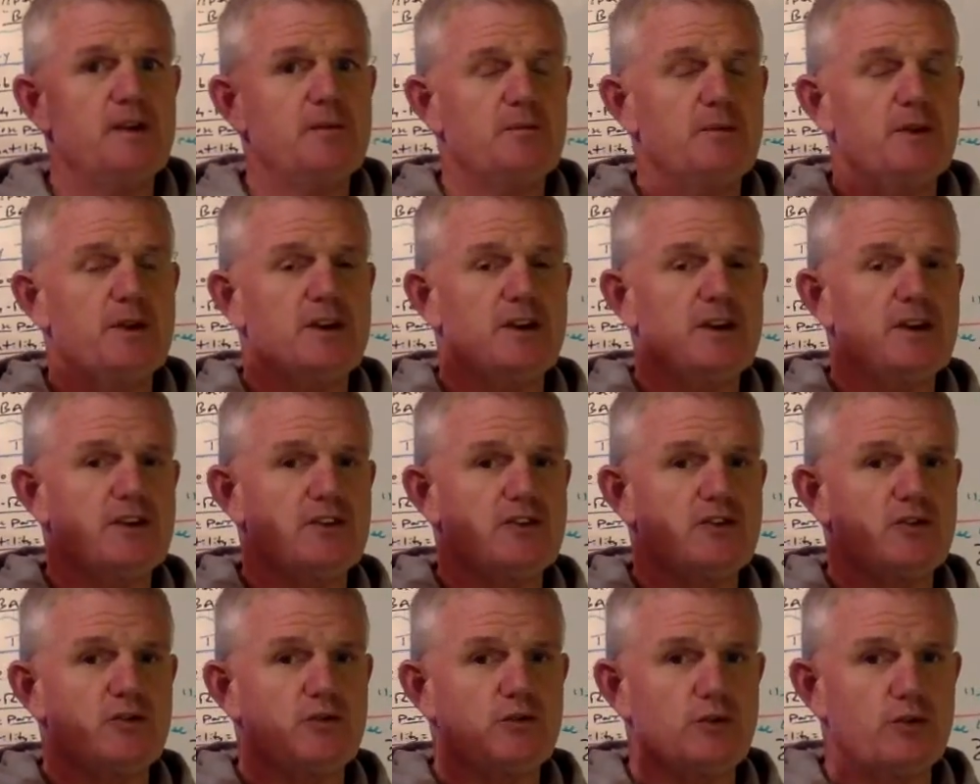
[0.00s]

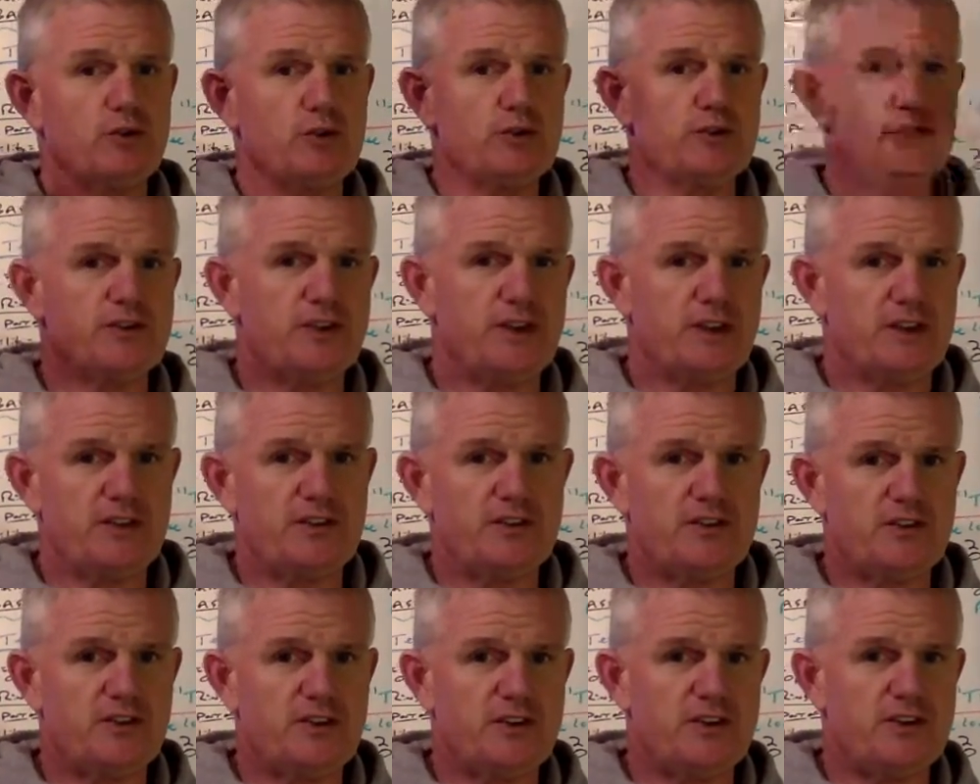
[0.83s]
because the rules are
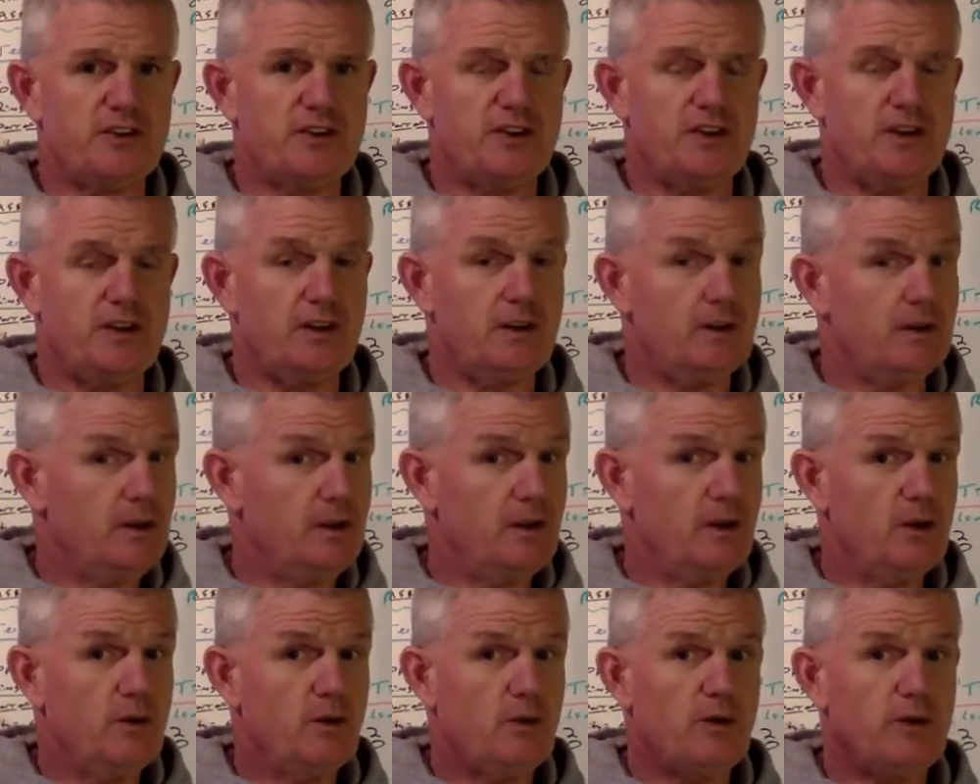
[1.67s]
consistent,
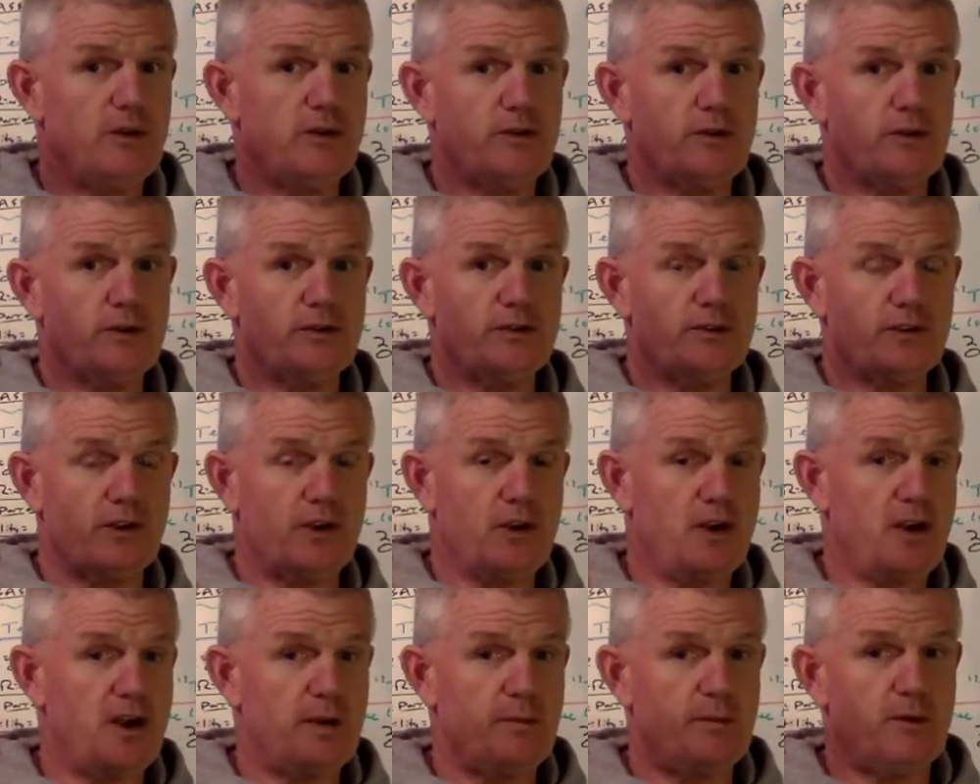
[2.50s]
whether it's a
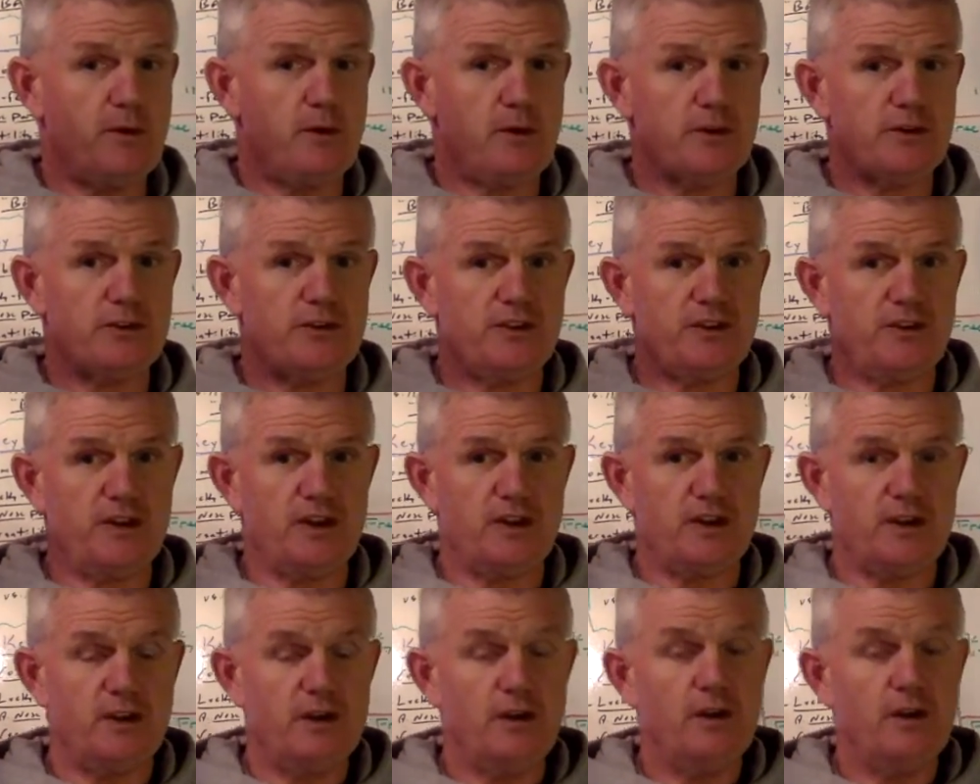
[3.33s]
combo, a stick,